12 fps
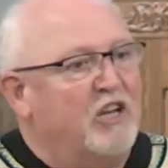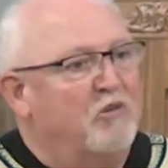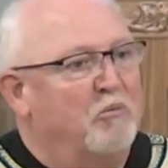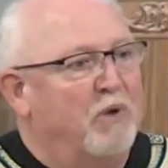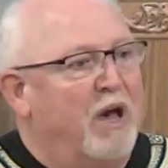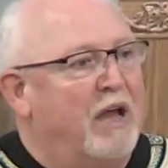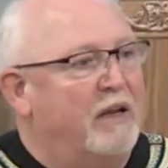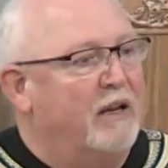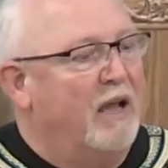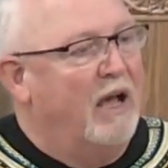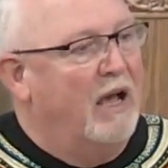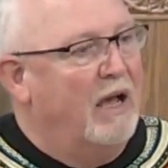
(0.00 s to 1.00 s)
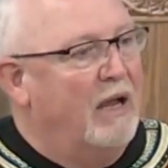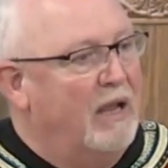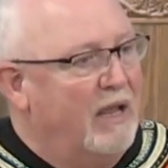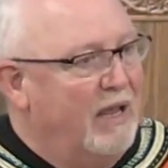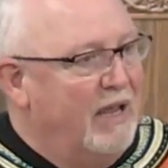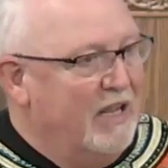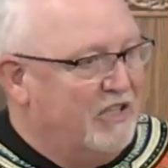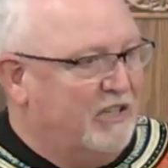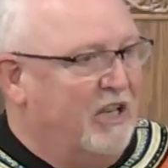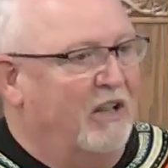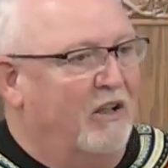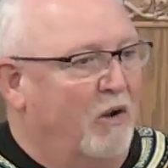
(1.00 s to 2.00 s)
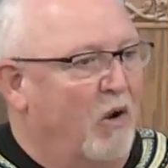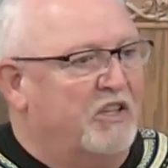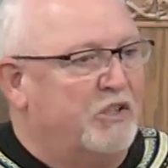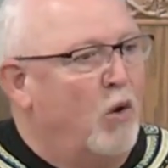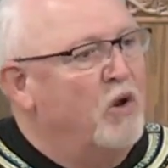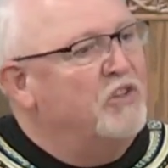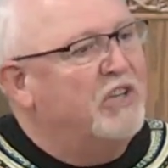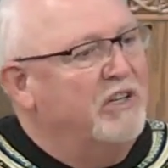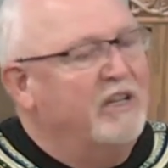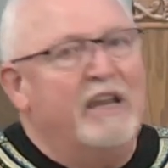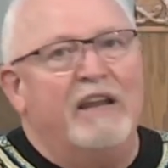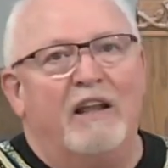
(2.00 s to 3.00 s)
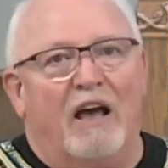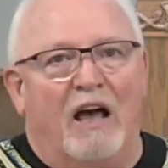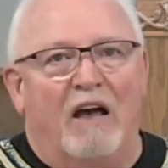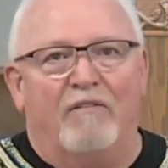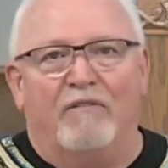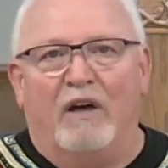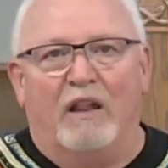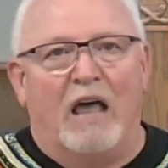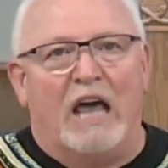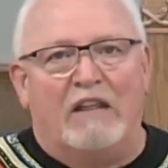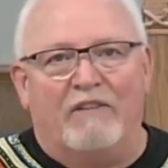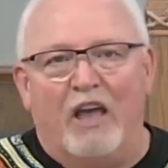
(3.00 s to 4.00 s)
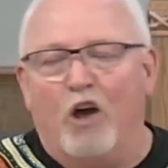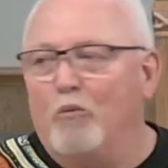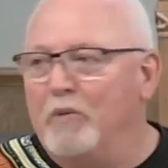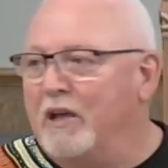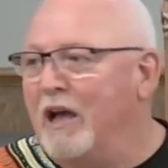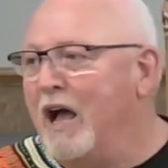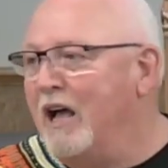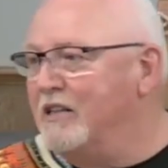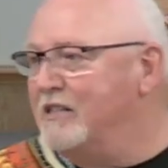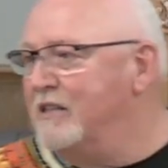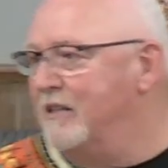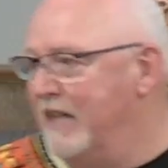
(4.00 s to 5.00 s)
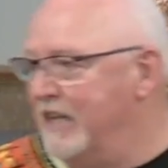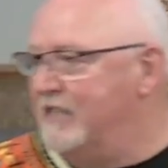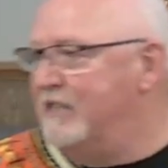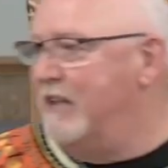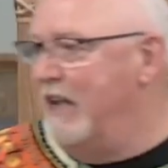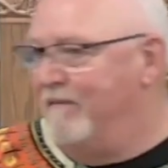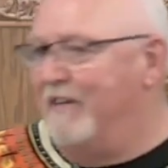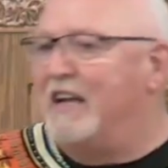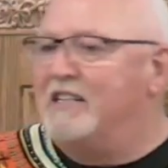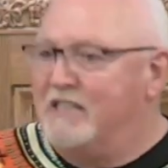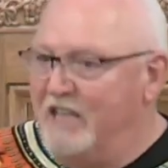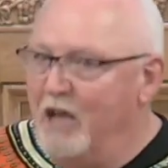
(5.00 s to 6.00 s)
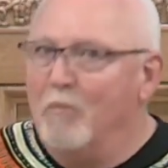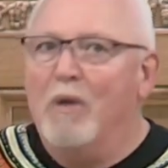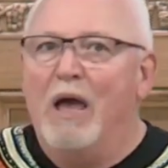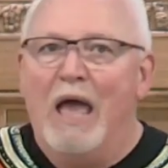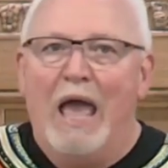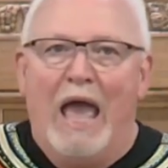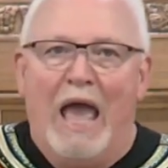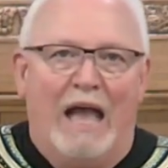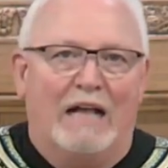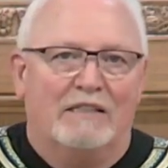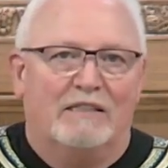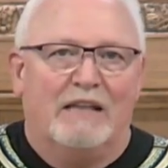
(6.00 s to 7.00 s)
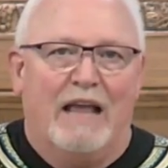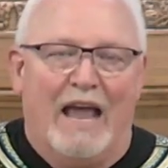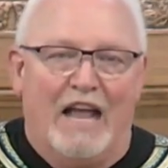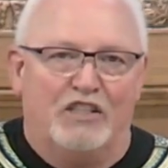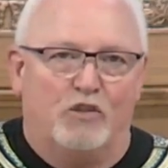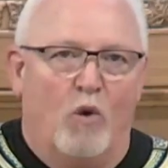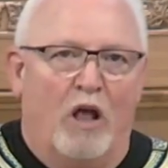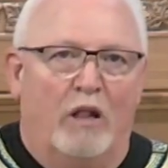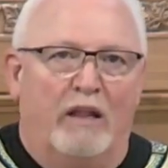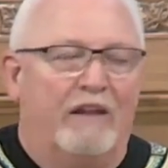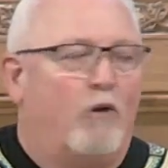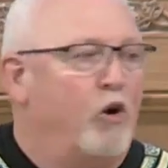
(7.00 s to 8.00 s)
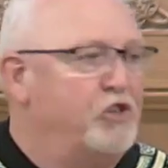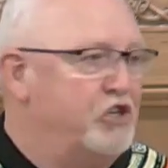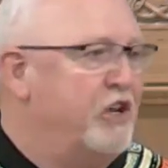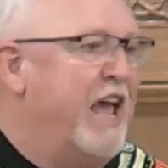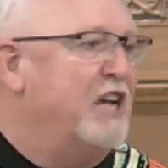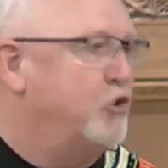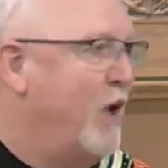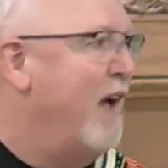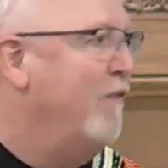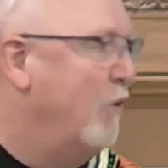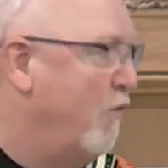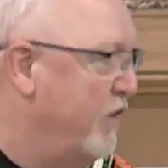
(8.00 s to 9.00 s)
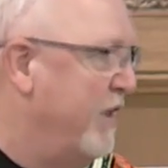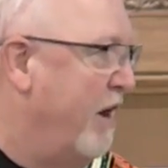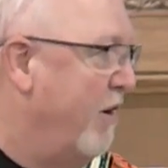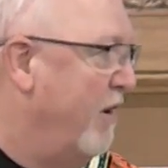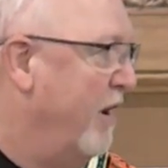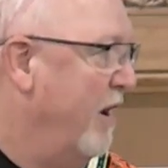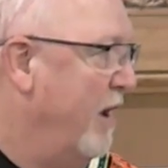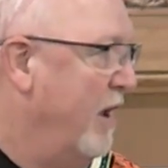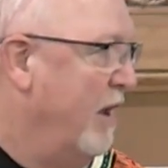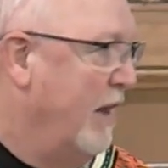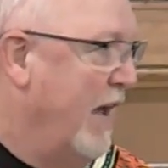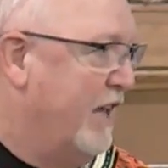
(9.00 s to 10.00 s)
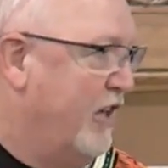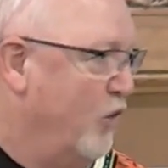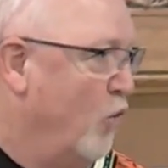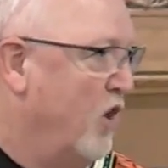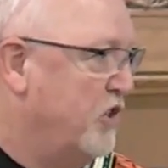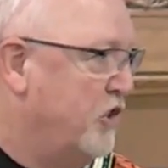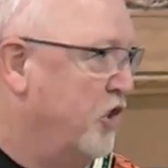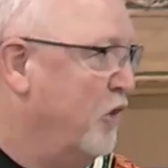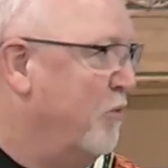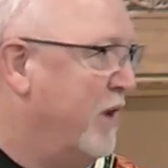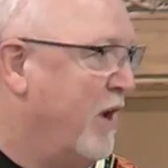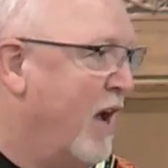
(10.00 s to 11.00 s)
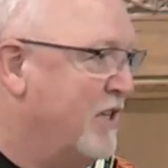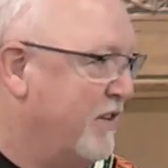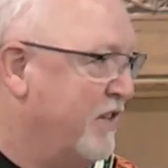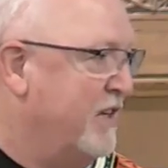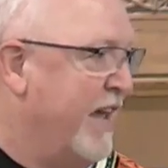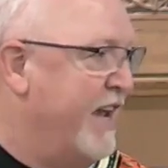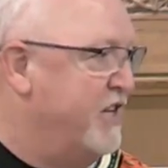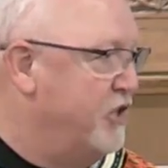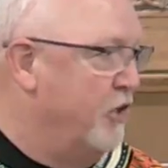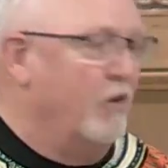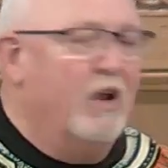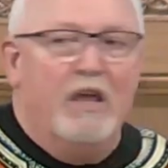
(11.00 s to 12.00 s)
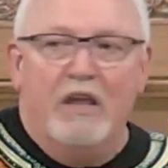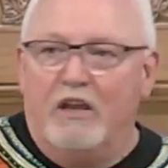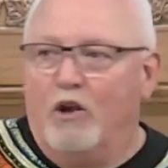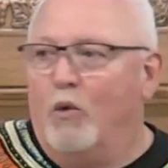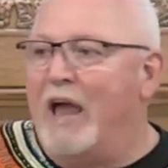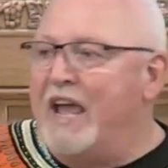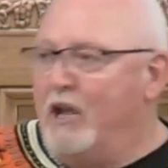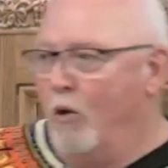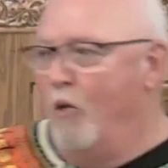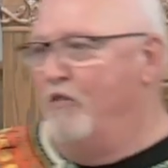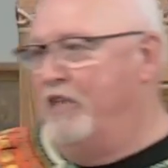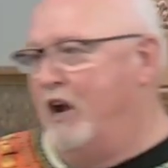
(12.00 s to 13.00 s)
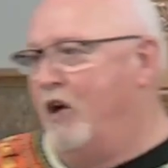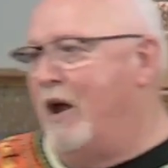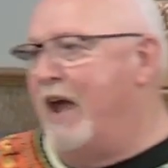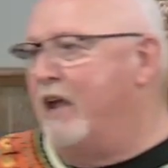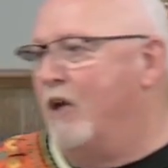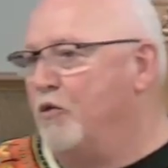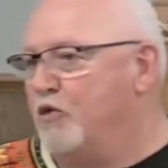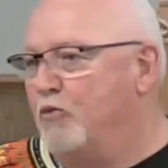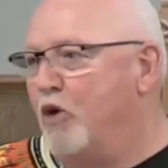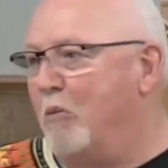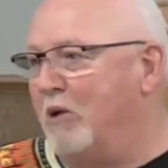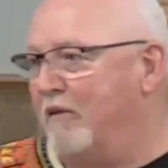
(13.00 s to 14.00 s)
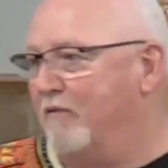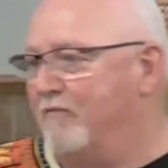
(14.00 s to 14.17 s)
but it still is always in need of a lot of help because this affects them as well. And of course, you can't travel over there like you once could because of the danger. When I go over there, I go through probably,